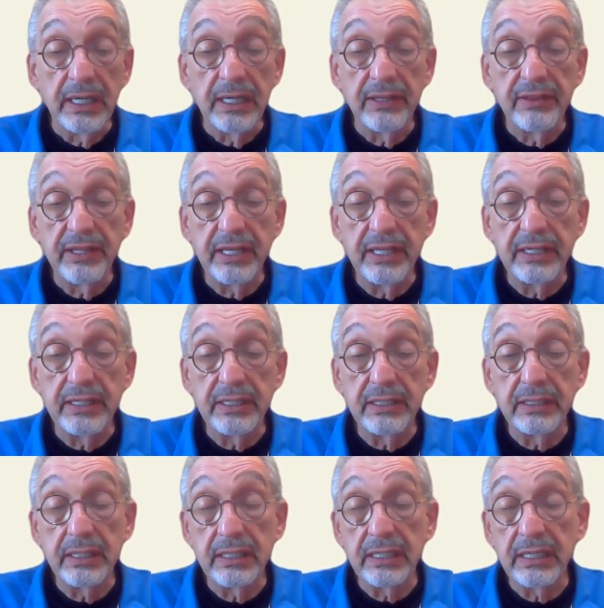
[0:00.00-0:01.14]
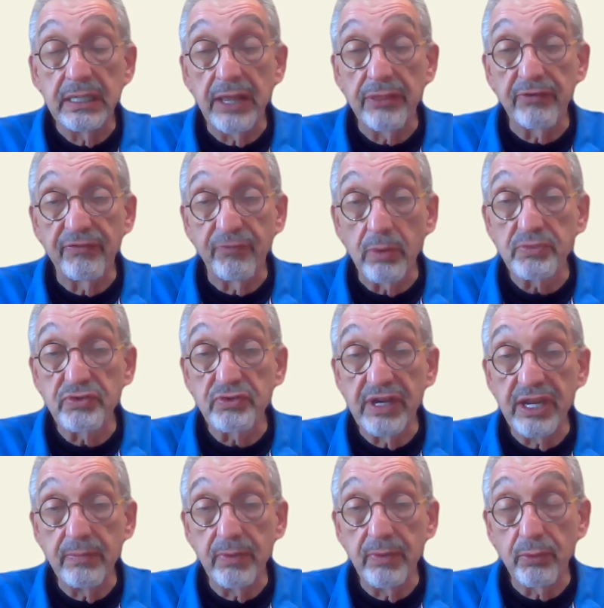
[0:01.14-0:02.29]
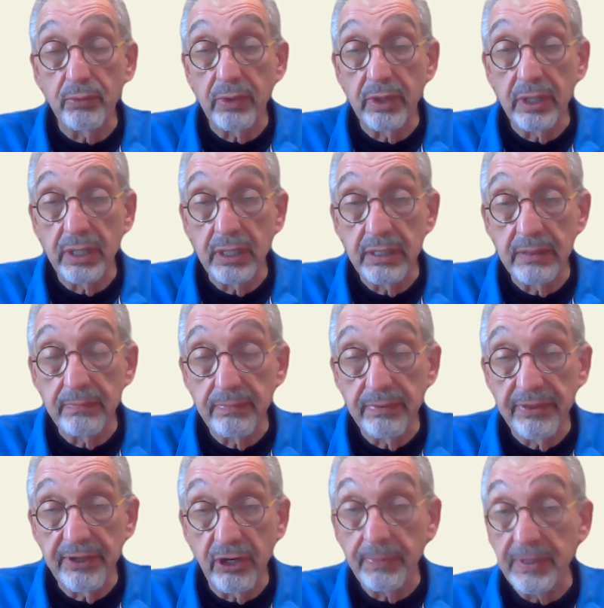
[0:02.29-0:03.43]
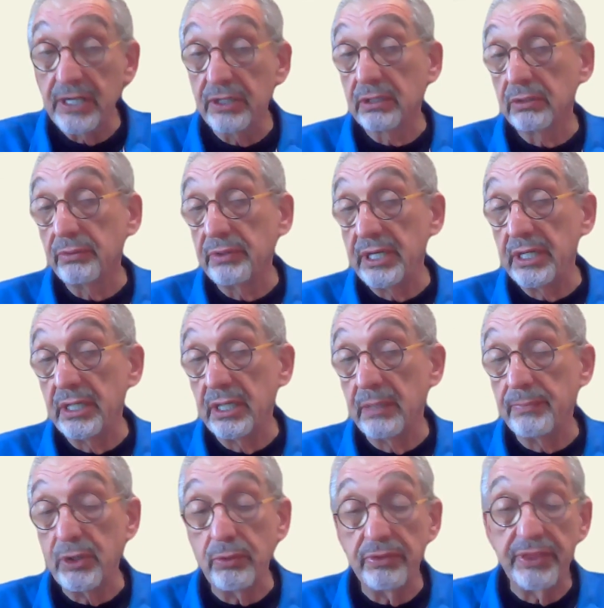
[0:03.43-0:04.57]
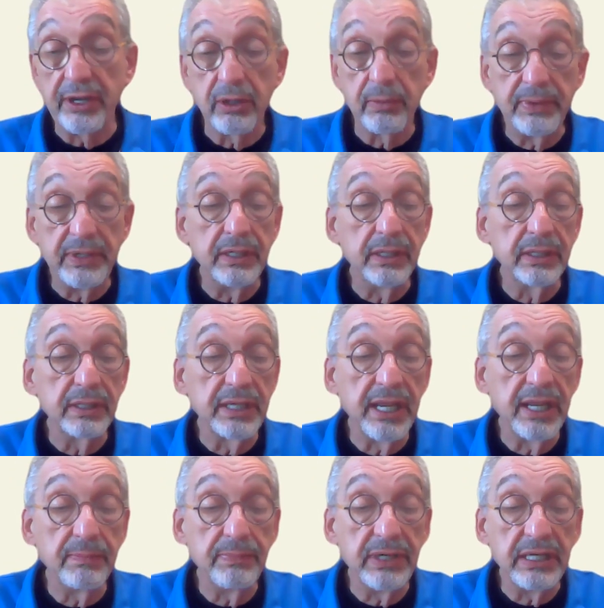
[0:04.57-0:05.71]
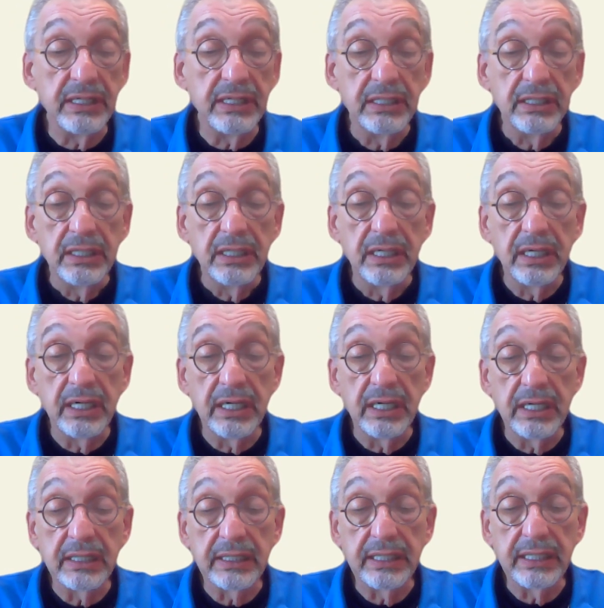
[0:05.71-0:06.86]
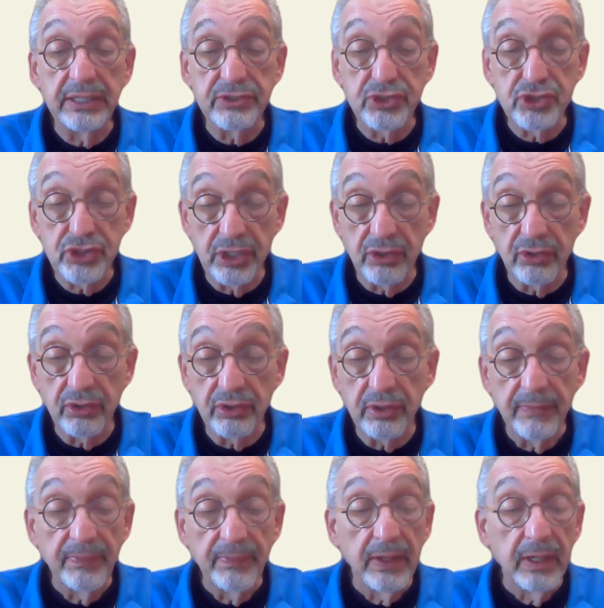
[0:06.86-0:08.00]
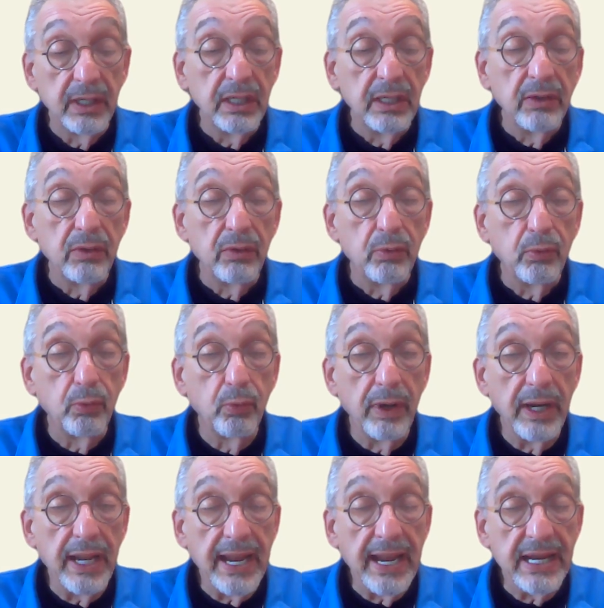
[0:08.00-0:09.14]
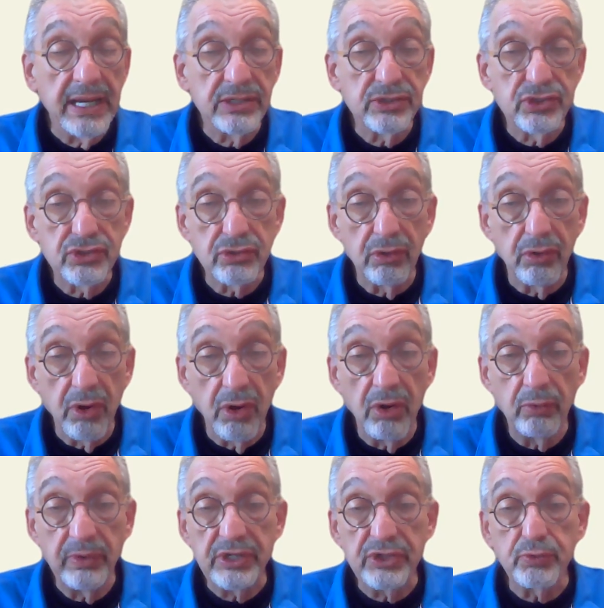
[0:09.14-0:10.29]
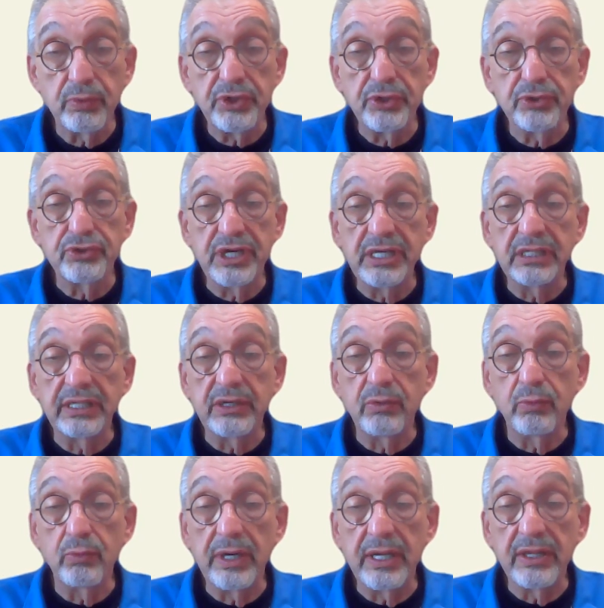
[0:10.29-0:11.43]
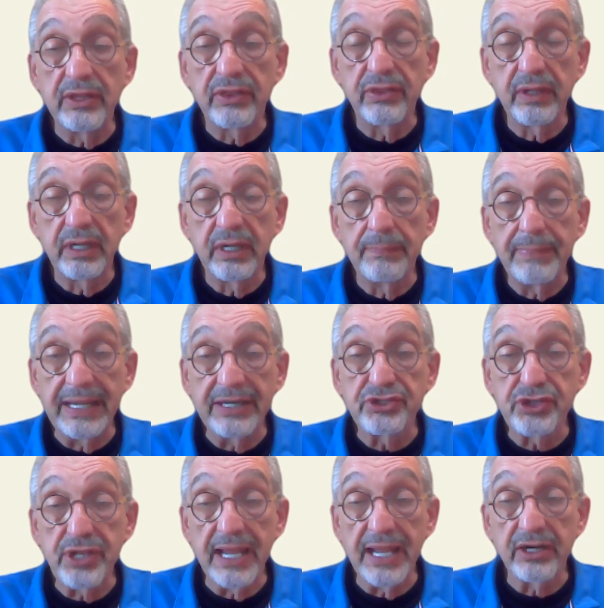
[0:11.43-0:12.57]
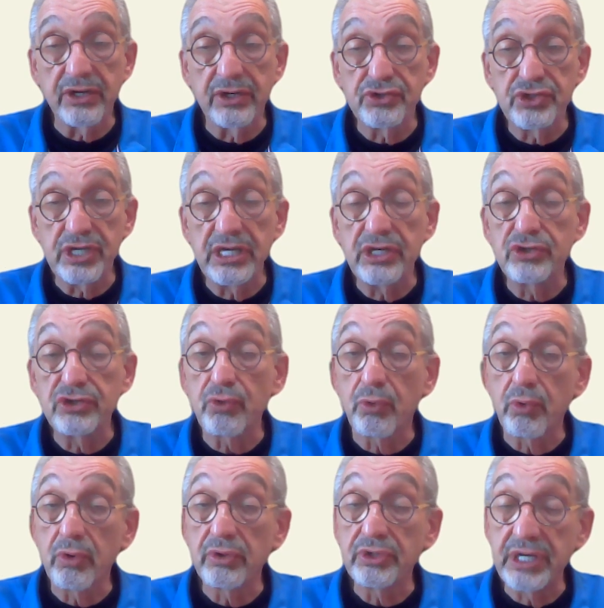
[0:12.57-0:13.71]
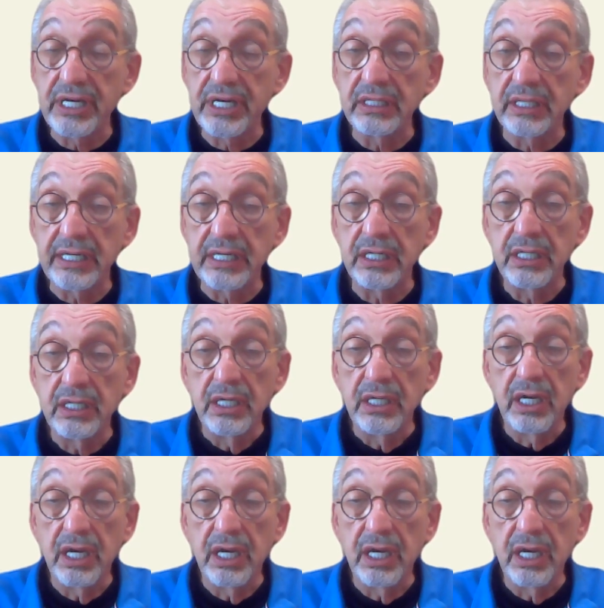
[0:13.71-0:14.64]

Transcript: then other forms of chemotherapy, including immune therapy, can be considered. As always, when you're dealing with metastatic disease or dealing